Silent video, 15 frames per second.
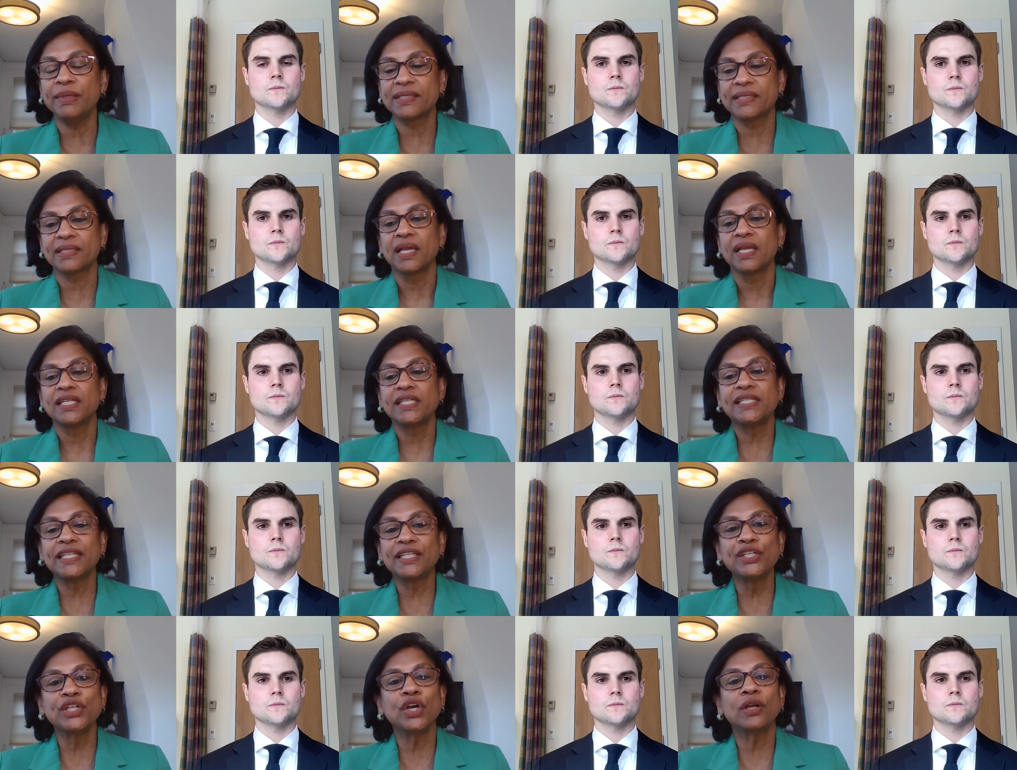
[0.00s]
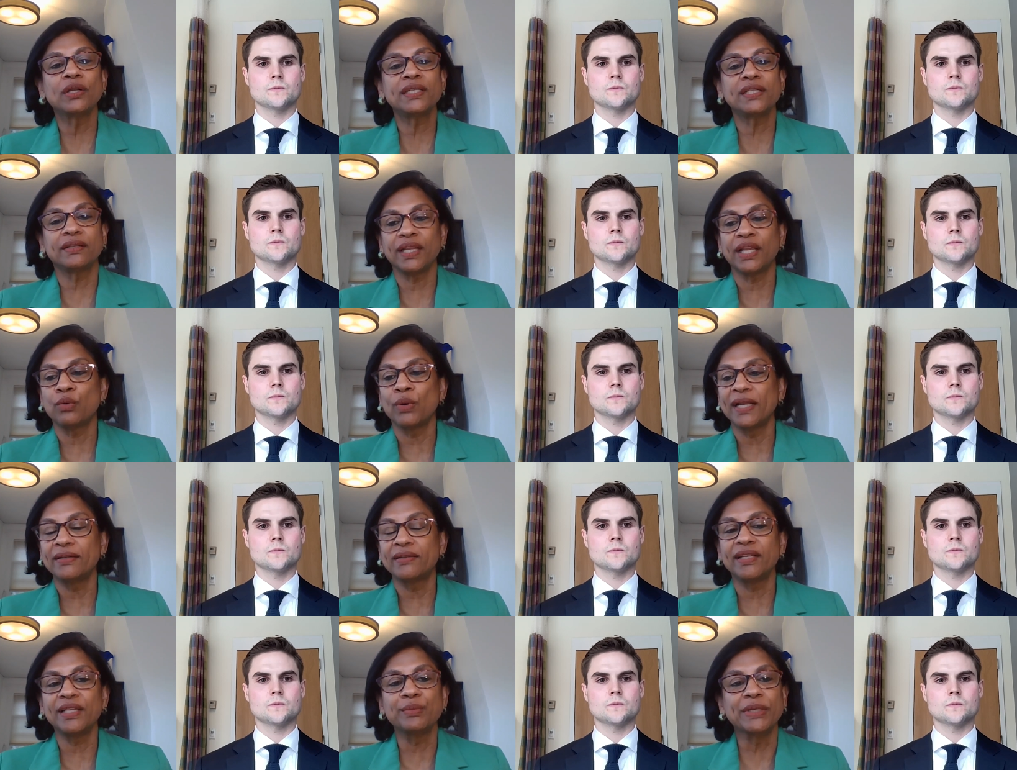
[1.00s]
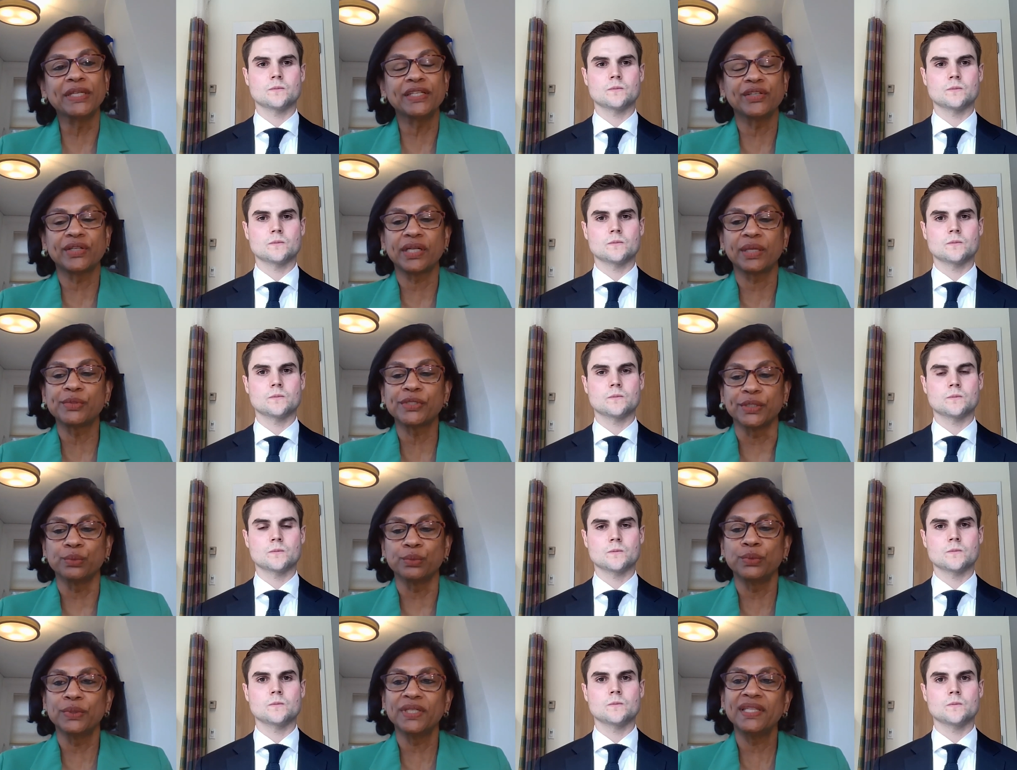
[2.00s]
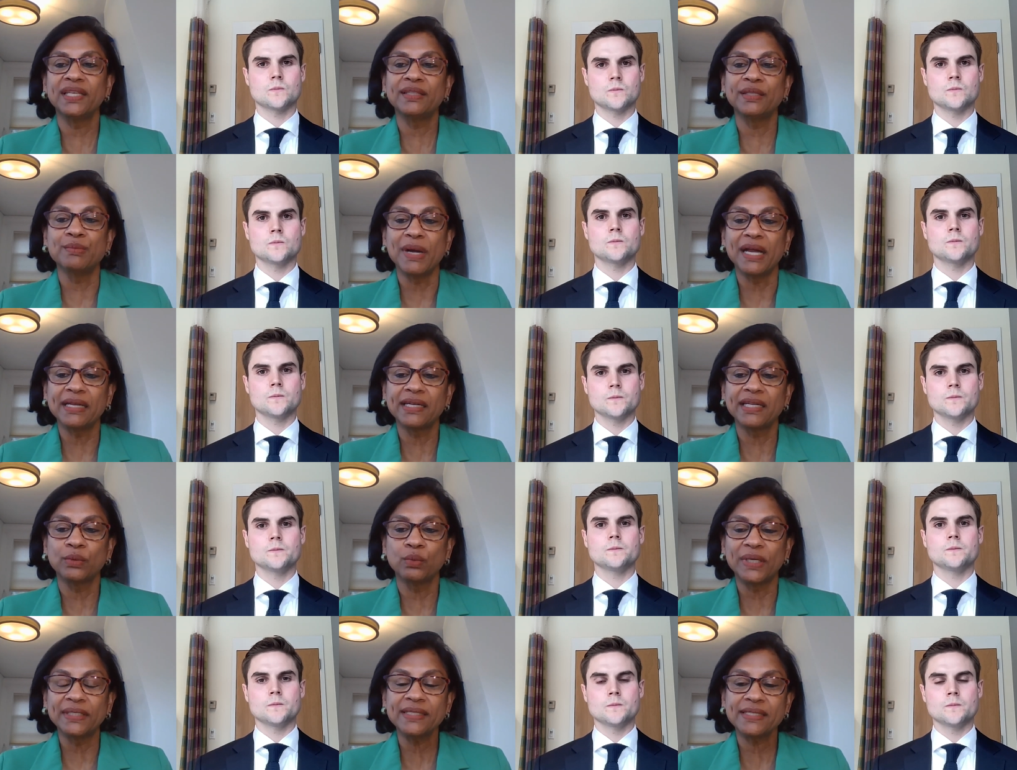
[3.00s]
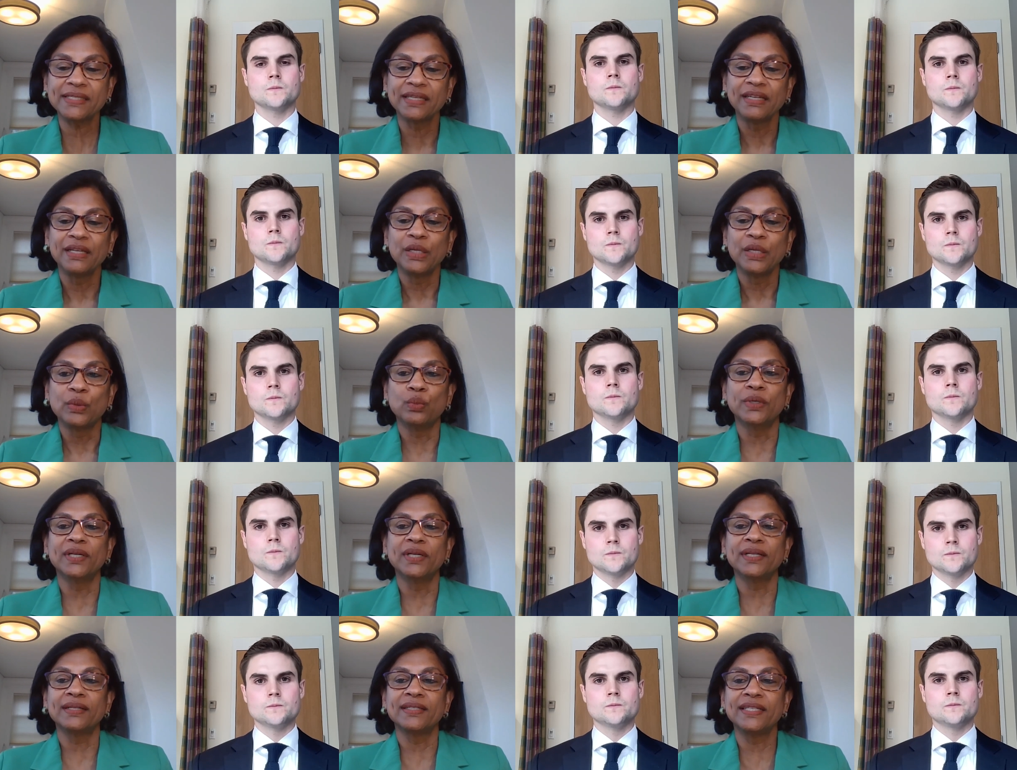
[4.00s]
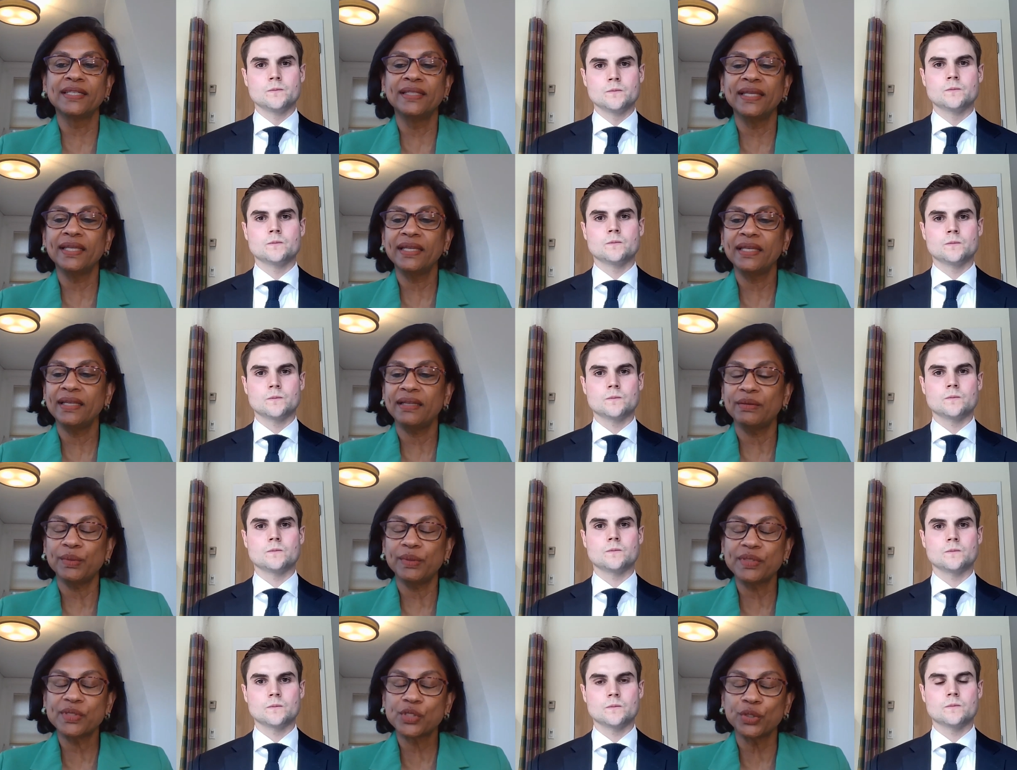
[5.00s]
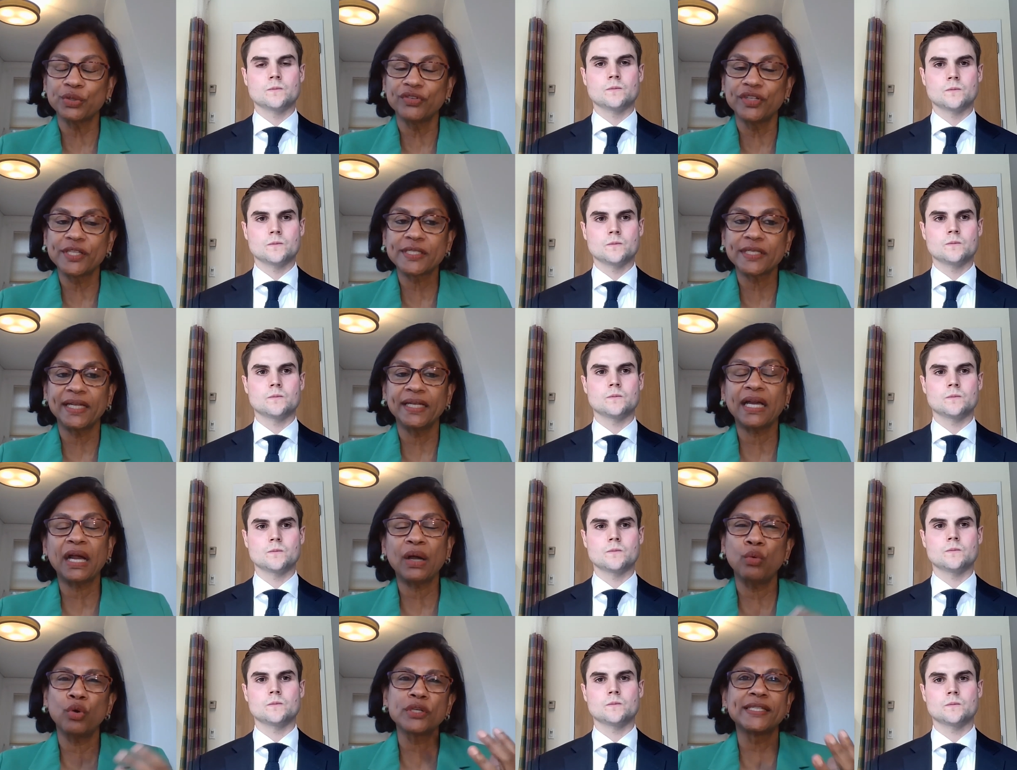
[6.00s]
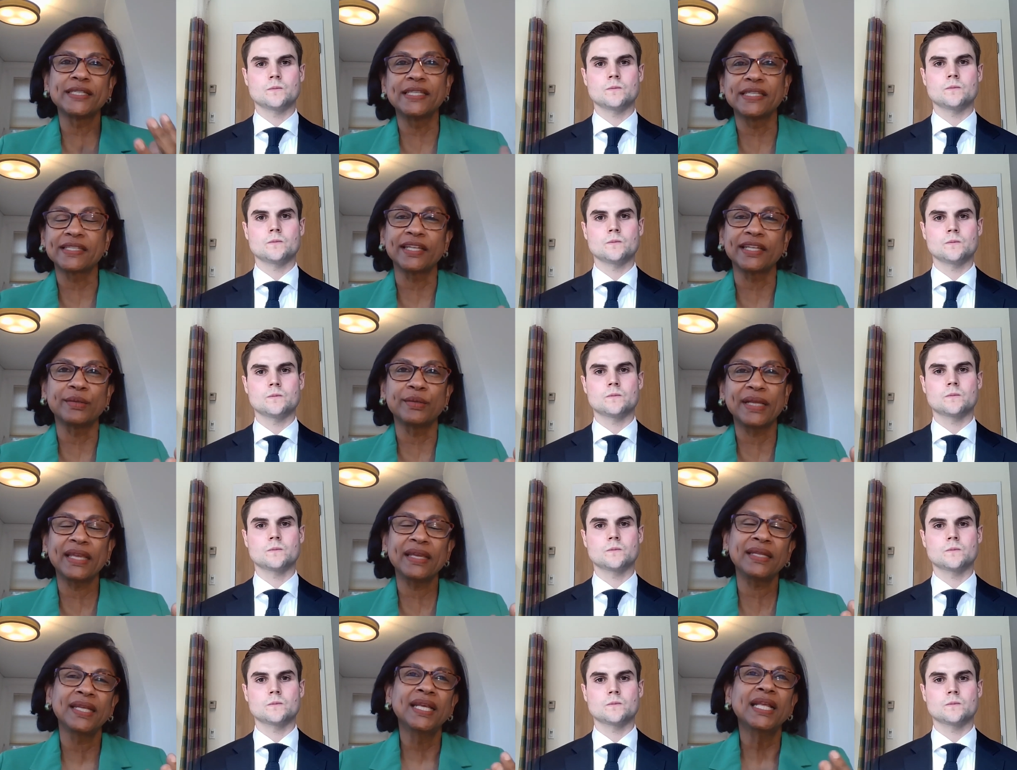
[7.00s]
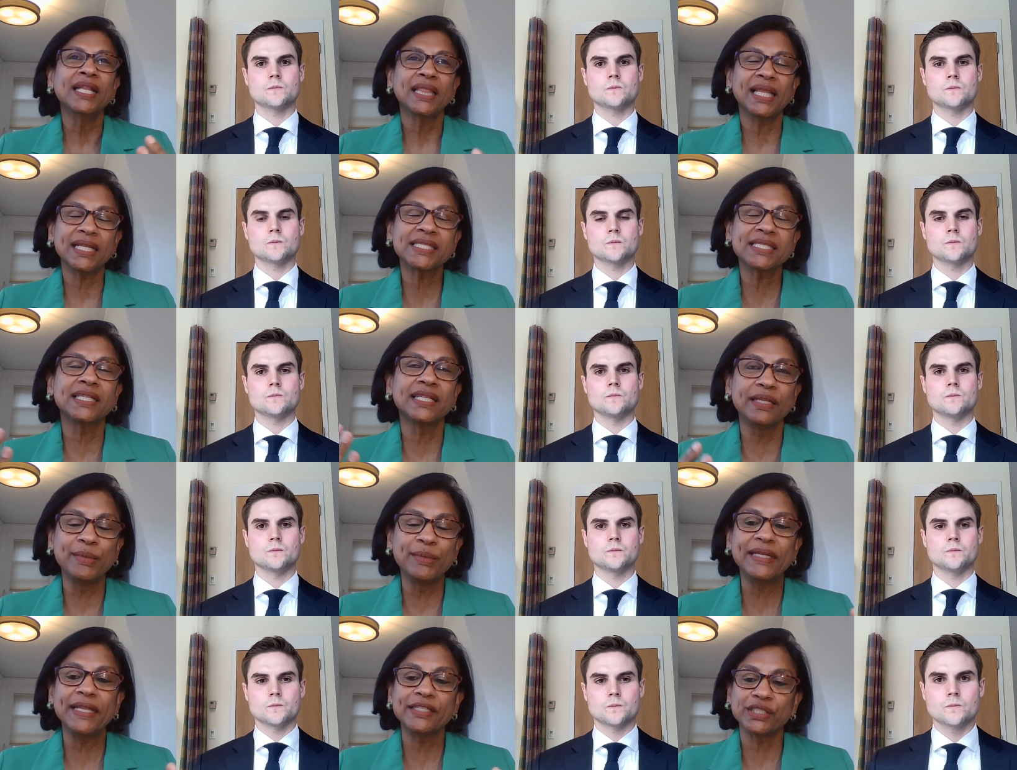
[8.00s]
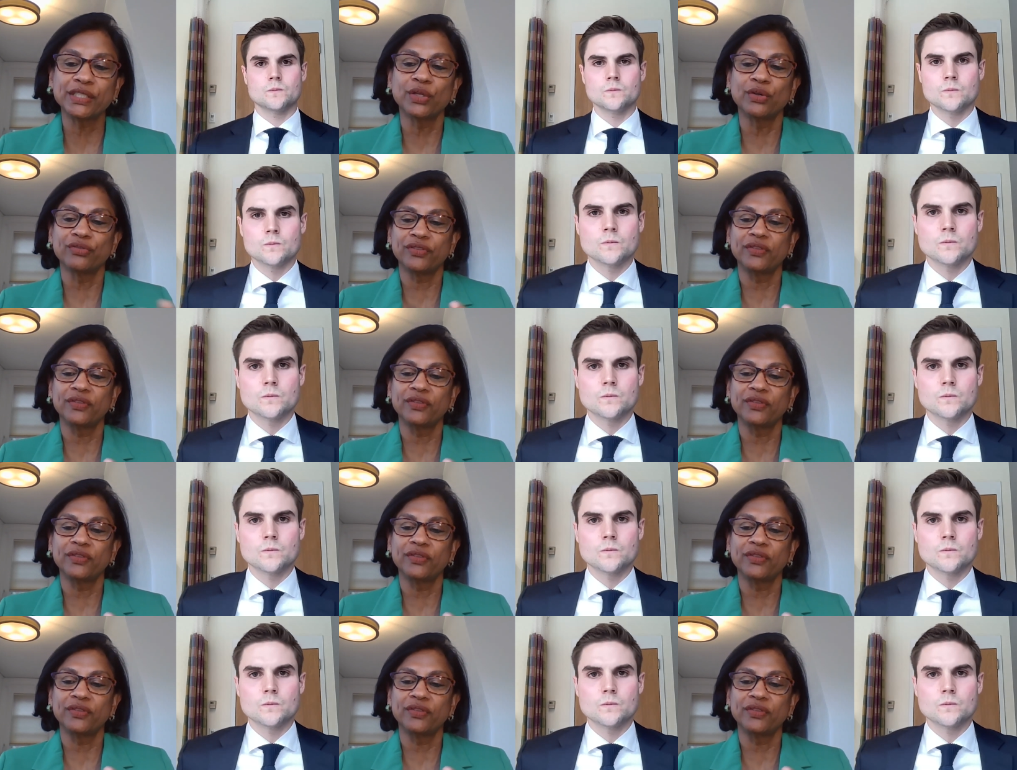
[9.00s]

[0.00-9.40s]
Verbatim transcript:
Speaker 1: As did not require treatment interruption. Were they the milder ones? Were, did they sort of decide? How was it decided? Again, that's the limitation of